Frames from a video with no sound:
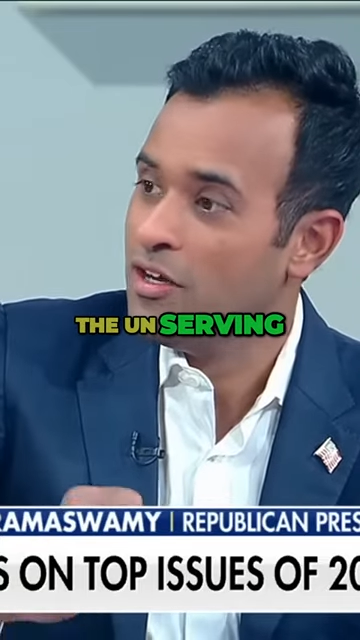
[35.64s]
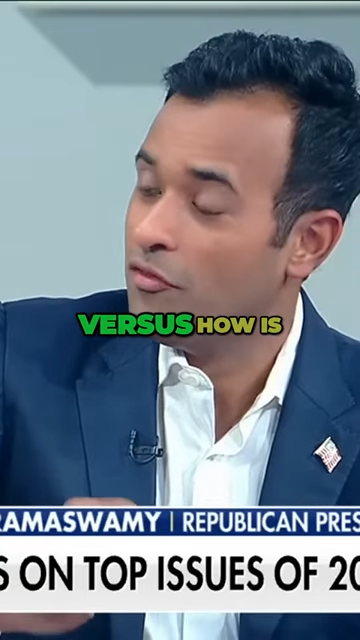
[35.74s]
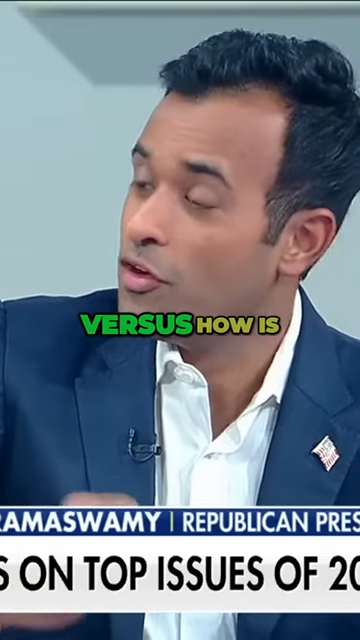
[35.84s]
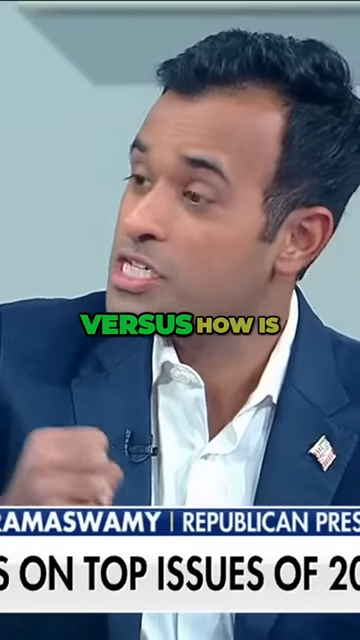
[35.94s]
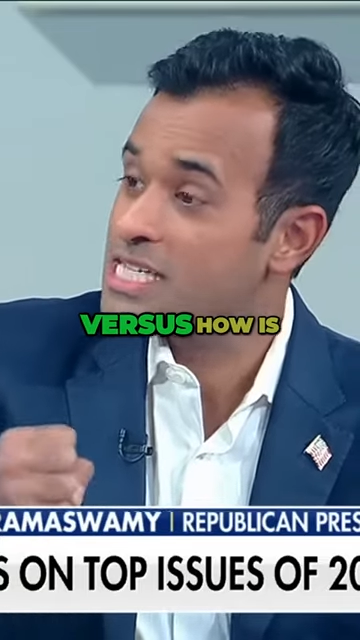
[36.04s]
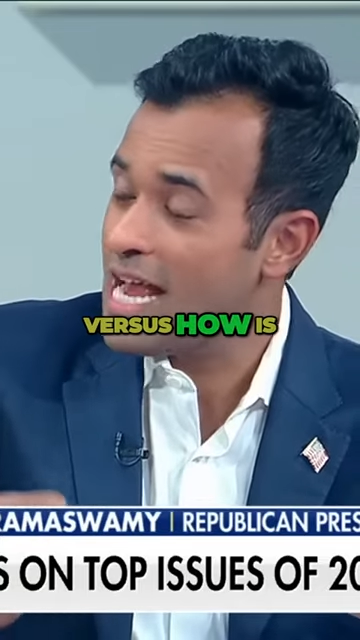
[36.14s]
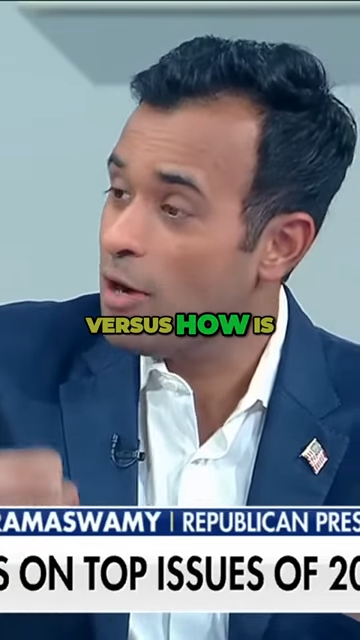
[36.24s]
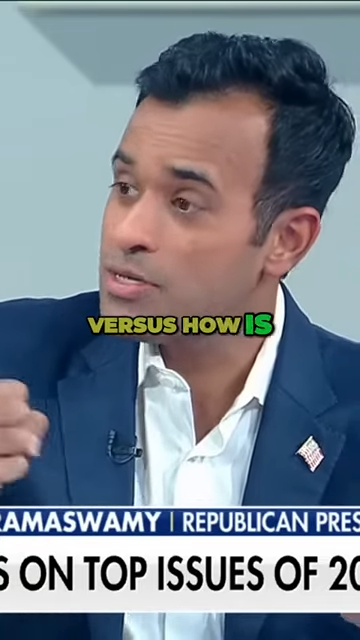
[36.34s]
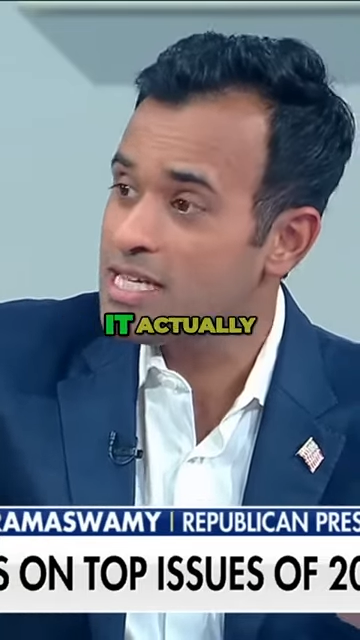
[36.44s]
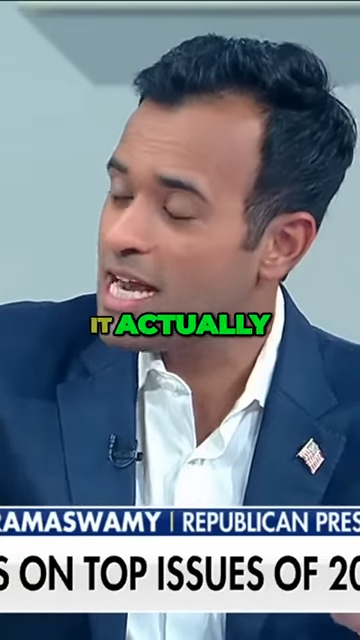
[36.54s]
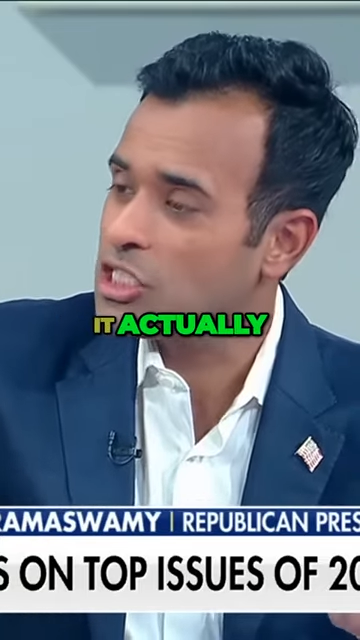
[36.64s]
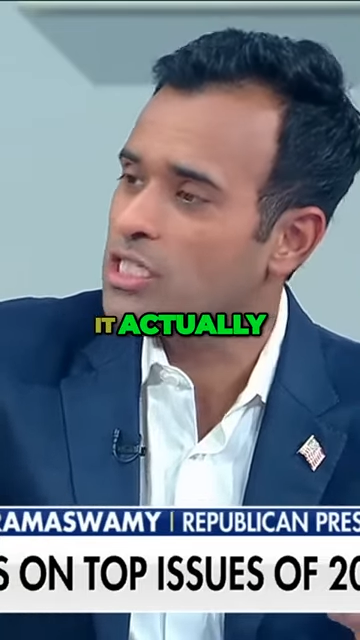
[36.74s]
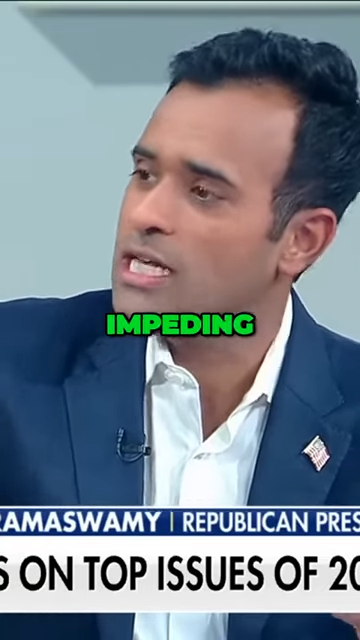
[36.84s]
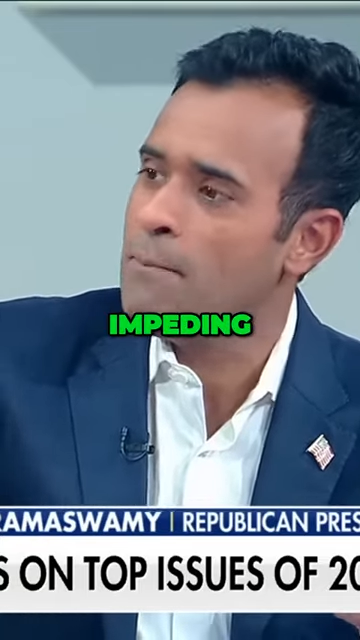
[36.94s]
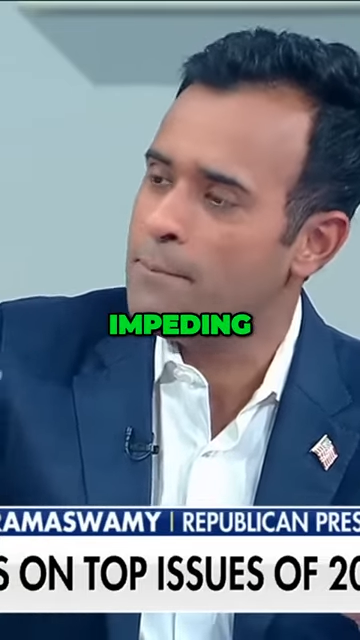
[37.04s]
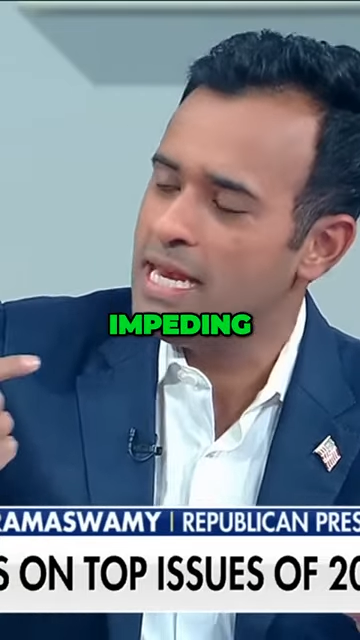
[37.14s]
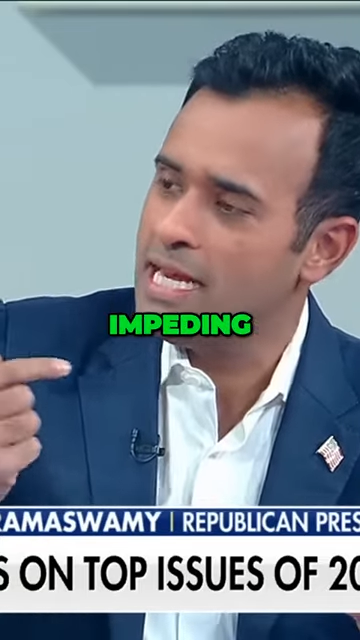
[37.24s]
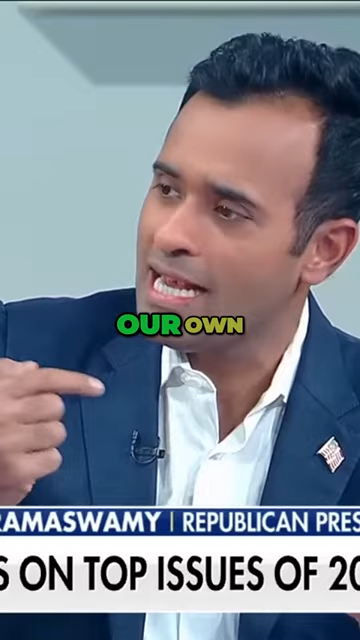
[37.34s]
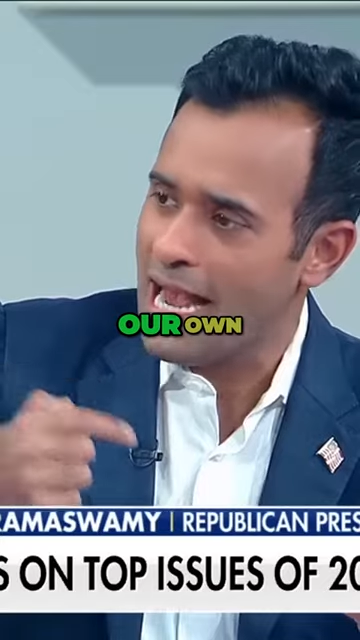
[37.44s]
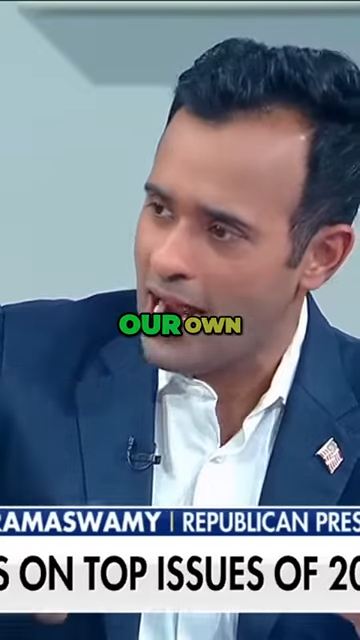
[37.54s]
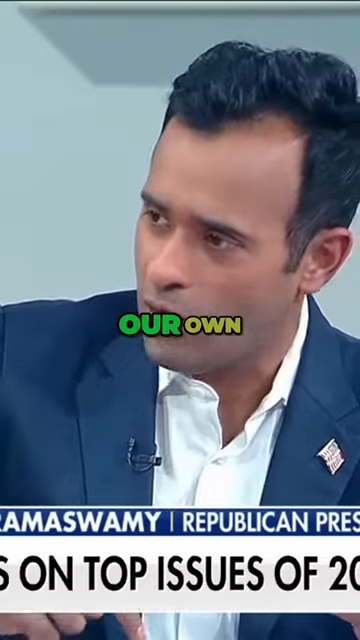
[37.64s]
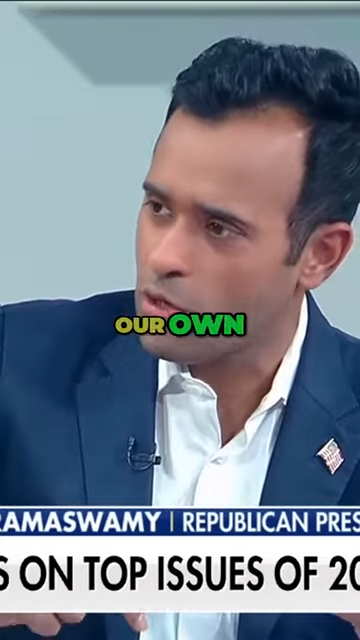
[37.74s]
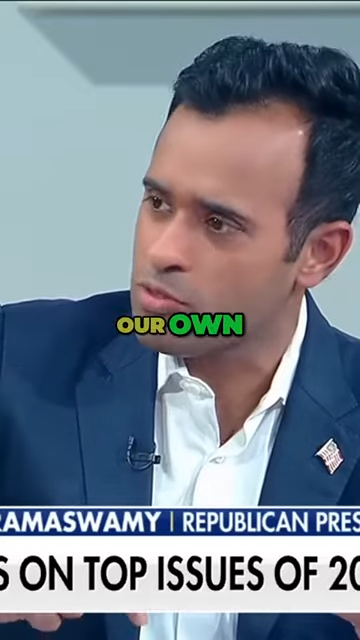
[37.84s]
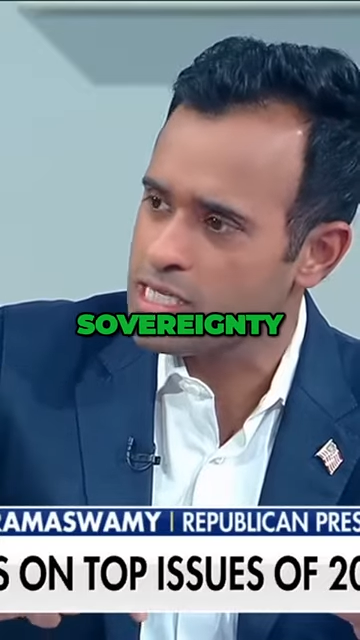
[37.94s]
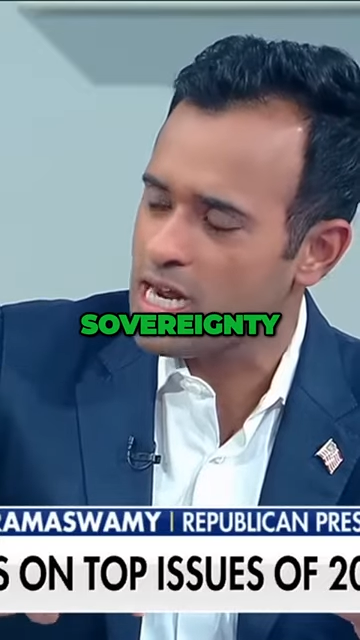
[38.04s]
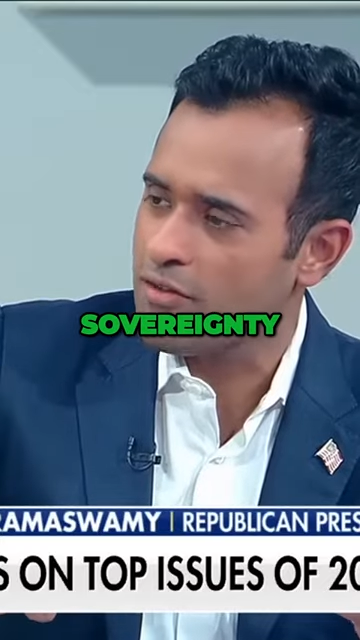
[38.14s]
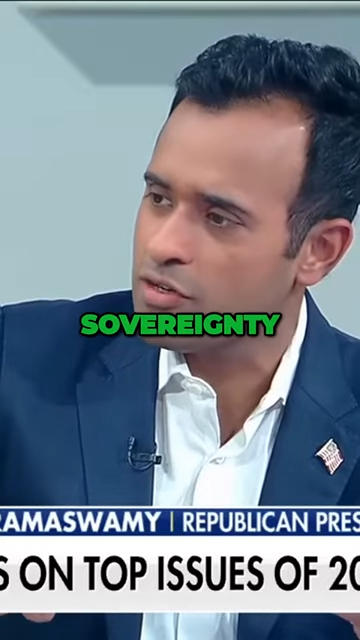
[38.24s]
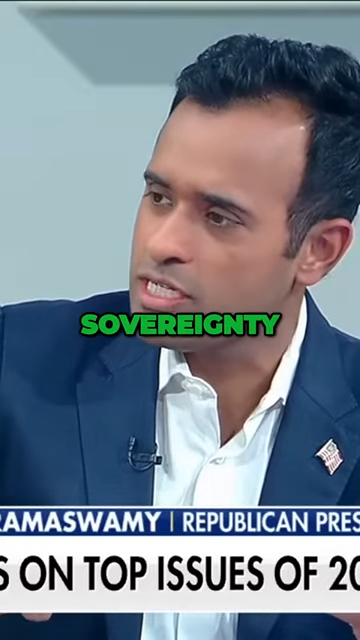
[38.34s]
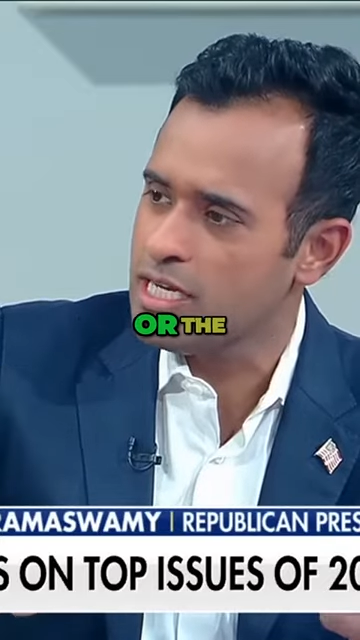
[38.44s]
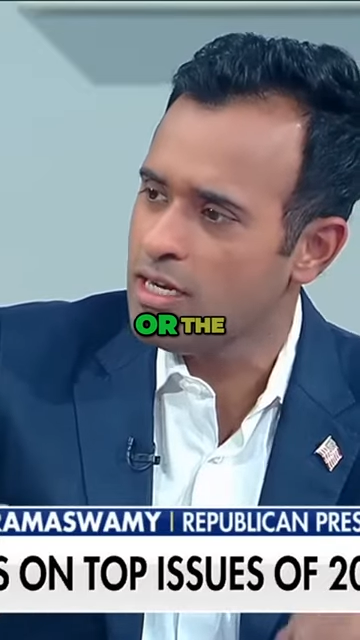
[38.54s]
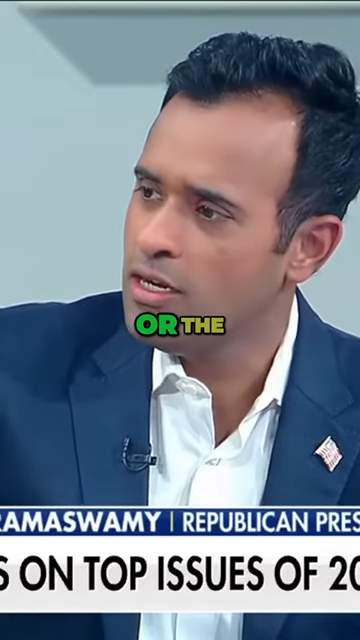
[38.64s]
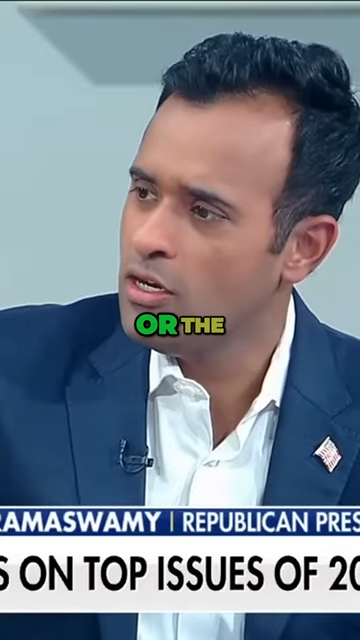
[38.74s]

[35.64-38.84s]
versus how is it actually impeding our own sovereignty